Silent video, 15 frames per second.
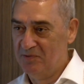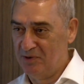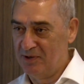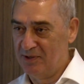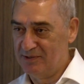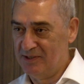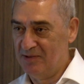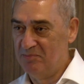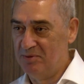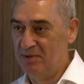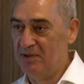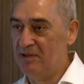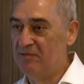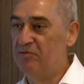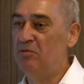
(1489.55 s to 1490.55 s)
For
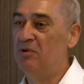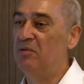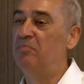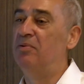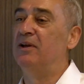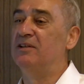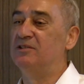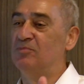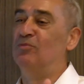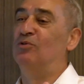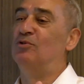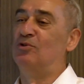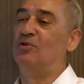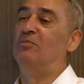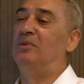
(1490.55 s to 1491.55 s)
example, if we will place
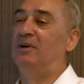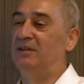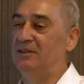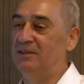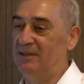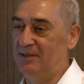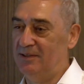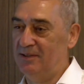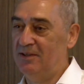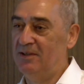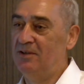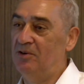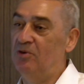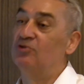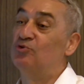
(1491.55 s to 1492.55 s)
more Roma in
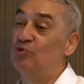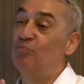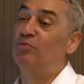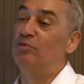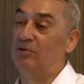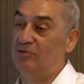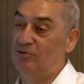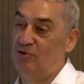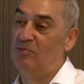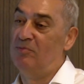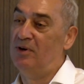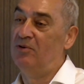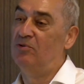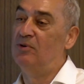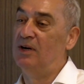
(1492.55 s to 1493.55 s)
or support
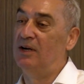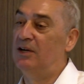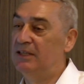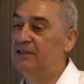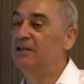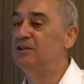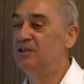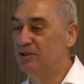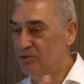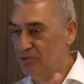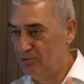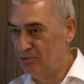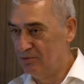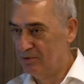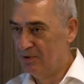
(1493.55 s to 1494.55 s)
Roma who are getting
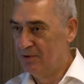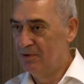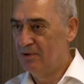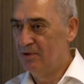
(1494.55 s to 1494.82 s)
into